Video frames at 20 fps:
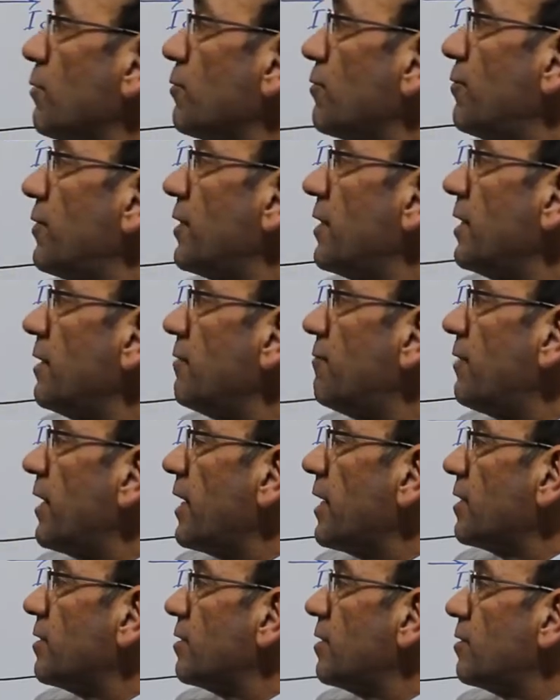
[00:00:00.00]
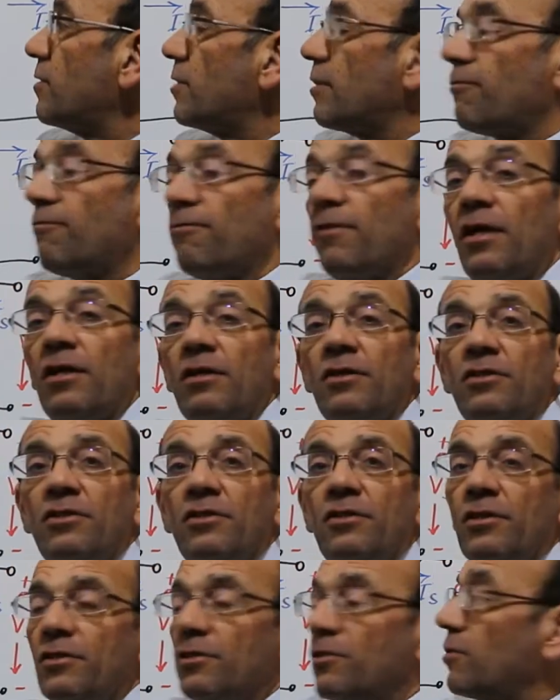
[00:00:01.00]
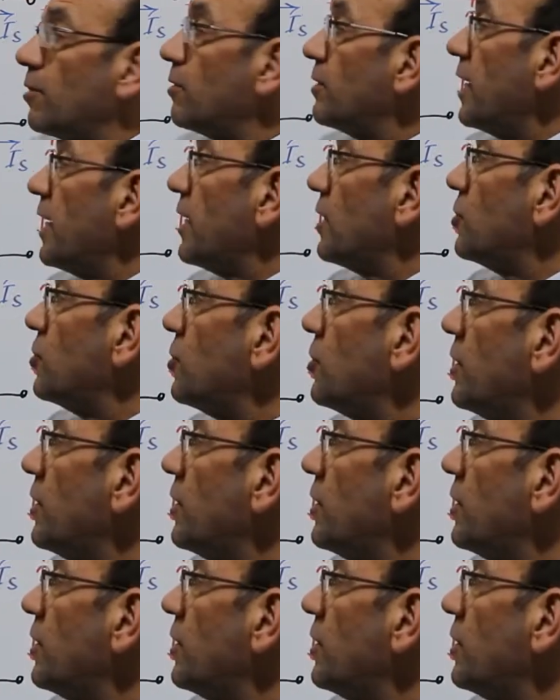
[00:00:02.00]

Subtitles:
for the fact that the flux does not actually,